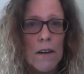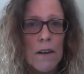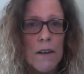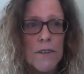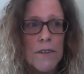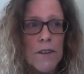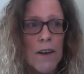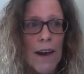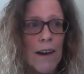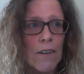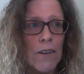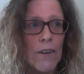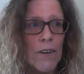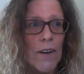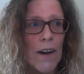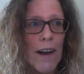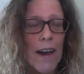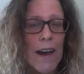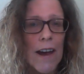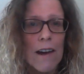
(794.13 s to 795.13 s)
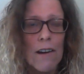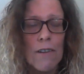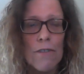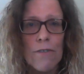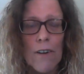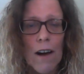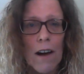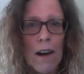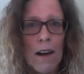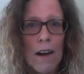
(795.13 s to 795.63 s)
So how could I
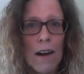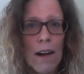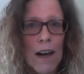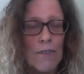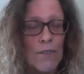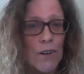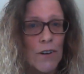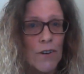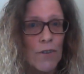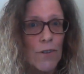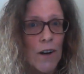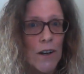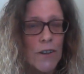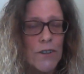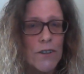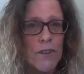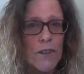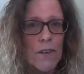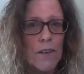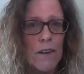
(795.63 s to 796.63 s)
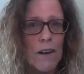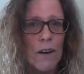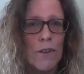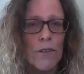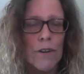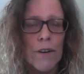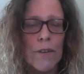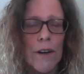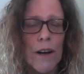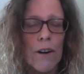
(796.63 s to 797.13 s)
ever have a grudge
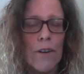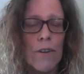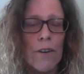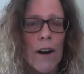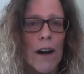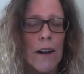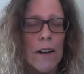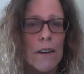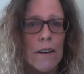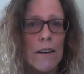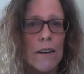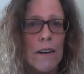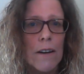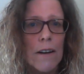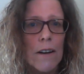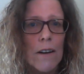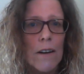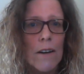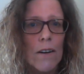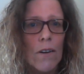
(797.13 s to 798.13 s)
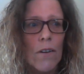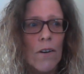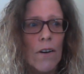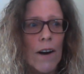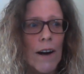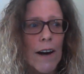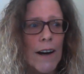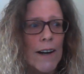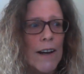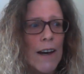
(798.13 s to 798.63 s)
or a regret
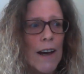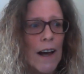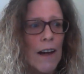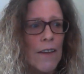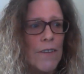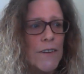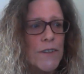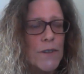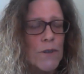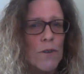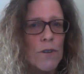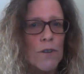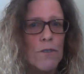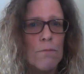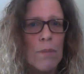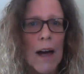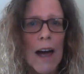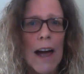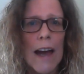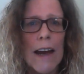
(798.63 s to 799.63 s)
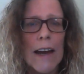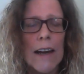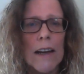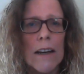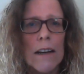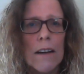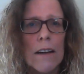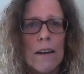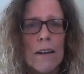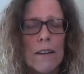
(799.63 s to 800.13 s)
or any other sort of
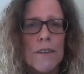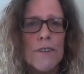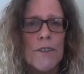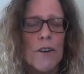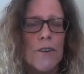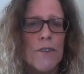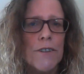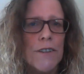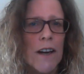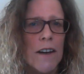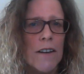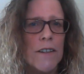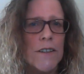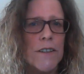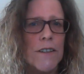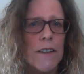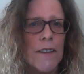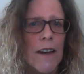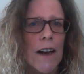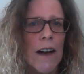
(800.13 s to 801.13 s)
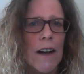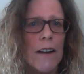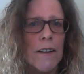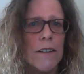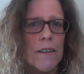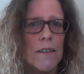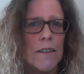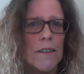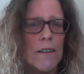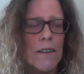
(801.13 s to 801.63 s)
pain associated to that
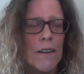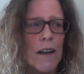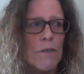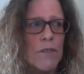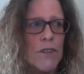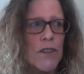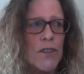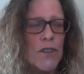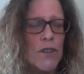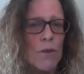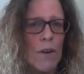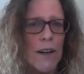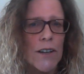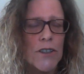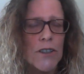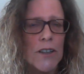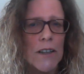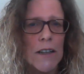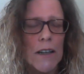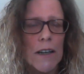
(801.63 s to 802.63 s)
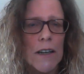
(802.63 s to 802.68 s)
situation?